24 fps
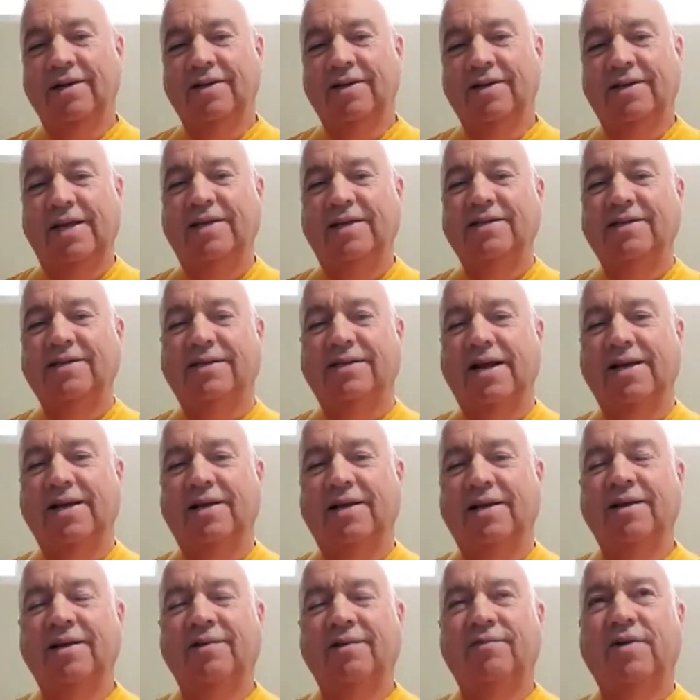Things like
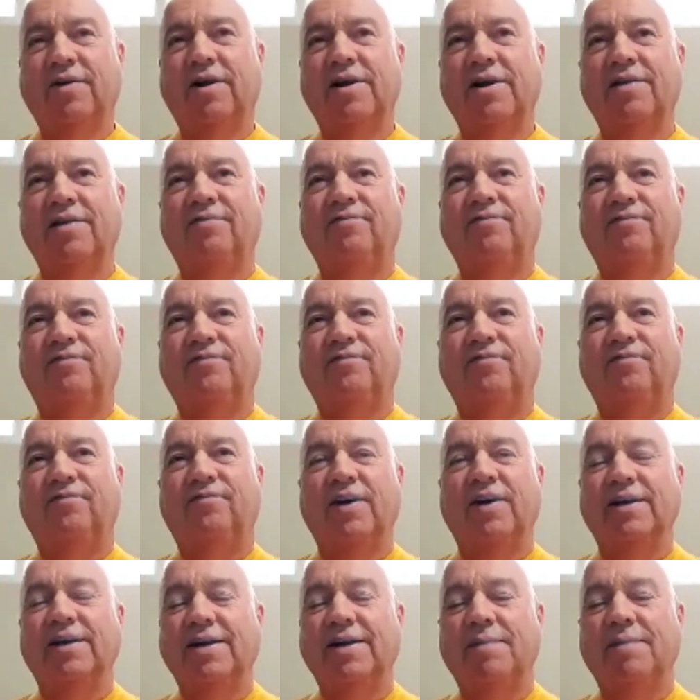very
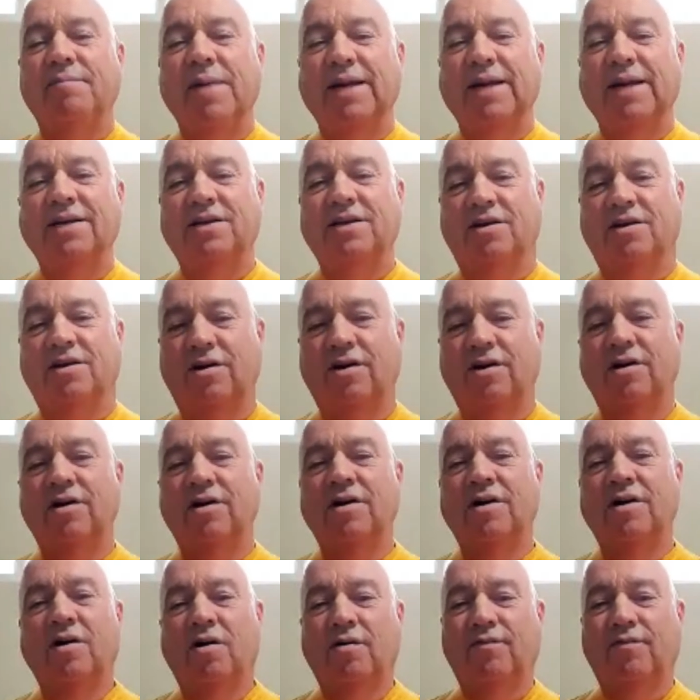fundamental
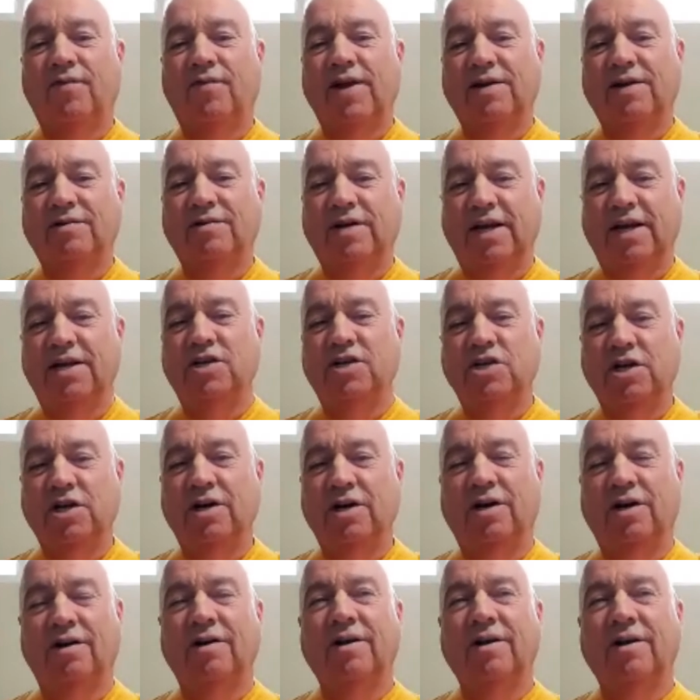or
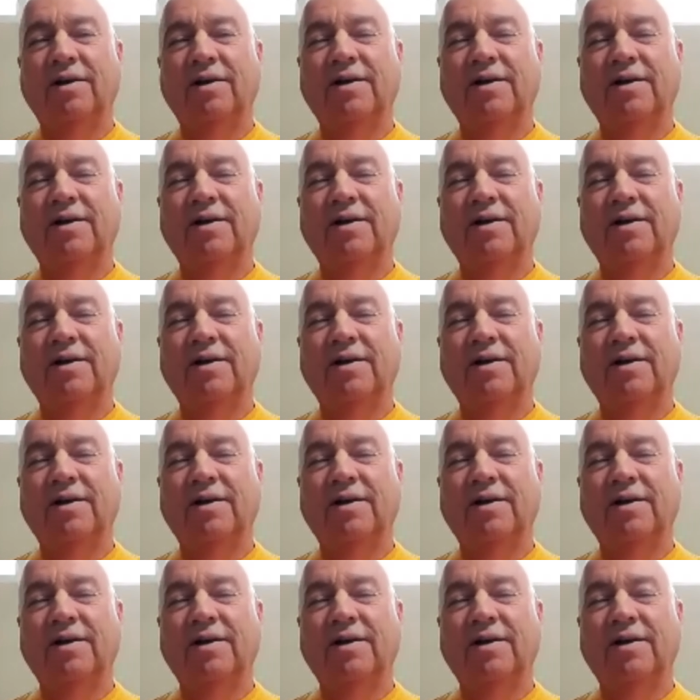foundational